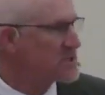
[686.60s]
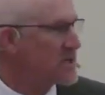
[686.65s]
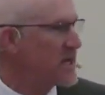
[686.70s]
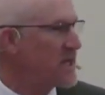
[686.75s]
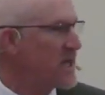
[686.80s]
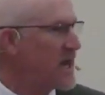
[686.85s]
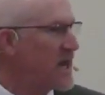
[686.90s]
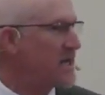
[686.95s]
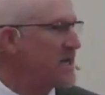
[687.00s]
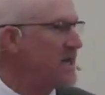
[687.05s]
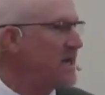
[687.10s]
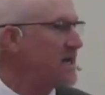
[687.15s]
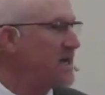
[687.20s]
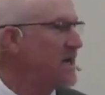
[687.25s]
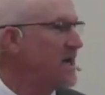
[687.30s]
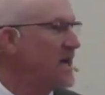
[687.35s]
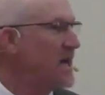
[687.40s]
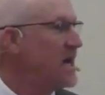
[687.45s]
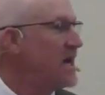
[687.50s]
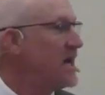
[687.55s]
that again,
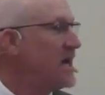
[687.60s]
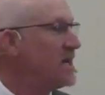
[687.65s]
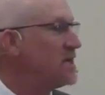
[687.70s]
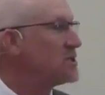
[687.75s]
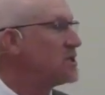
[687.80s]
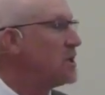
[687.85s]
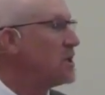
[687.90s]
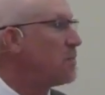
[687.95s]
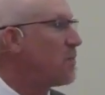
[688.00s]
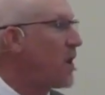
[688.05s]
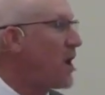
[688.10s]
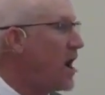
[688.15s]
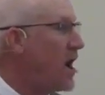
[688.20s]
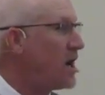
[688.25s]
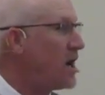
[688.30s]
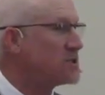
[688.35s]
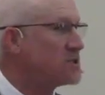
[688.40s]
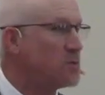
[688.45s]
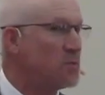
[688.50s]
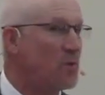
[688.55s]
it is
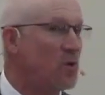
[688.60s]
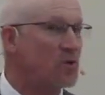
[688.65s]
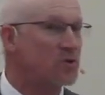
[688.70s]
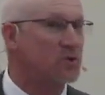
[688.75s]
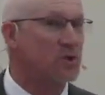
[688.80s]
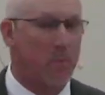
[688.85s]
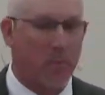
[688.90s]
impossible to